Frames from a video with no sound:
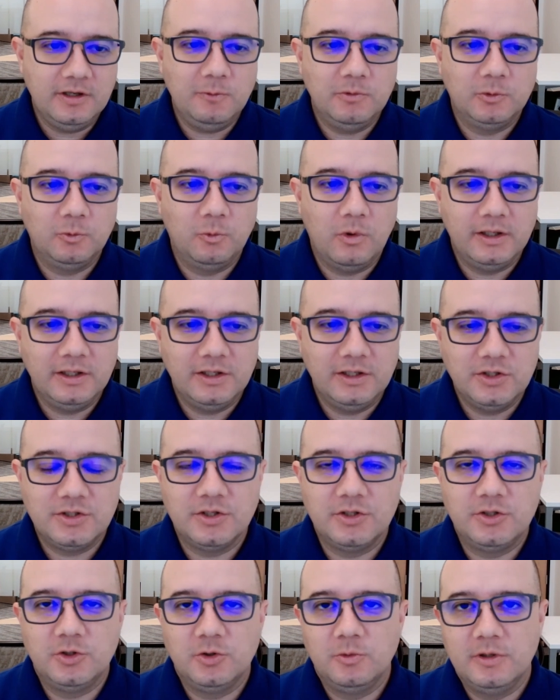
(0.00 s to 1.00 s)
with 1 inch and
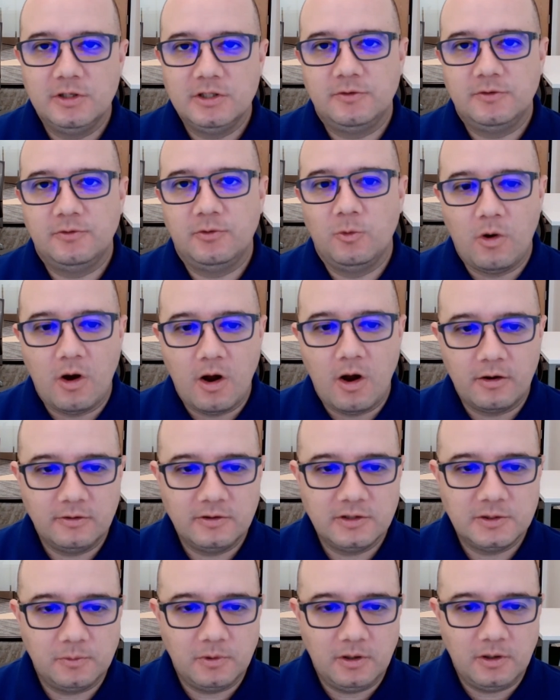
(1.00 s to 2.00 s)
2 inch for water
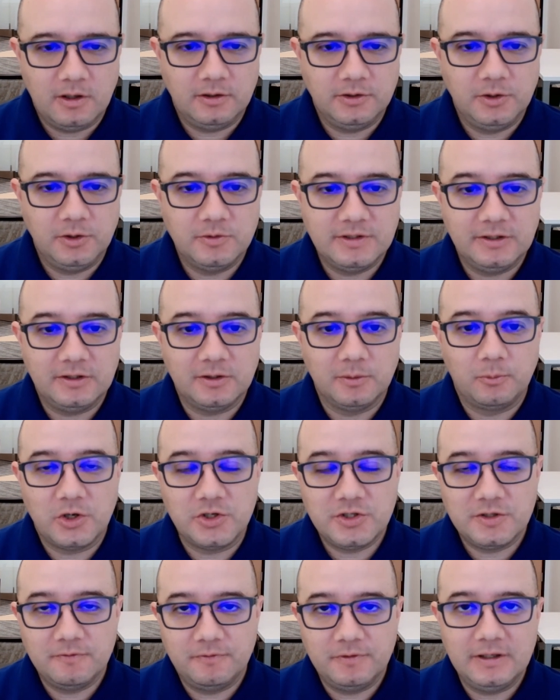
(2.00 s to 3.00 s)
using
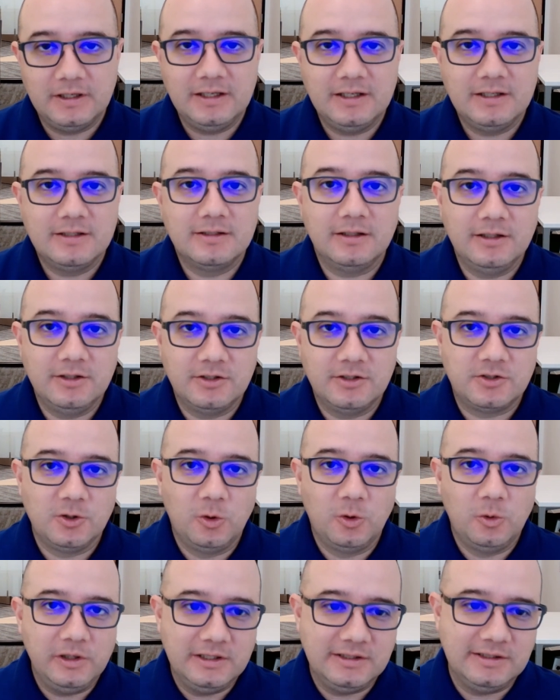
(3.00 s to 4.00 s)
compression fittings is
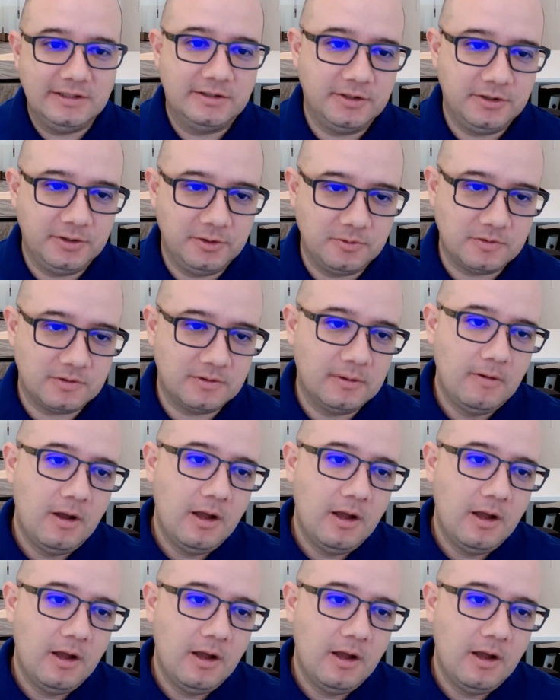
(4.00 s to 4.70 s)
so easy to use.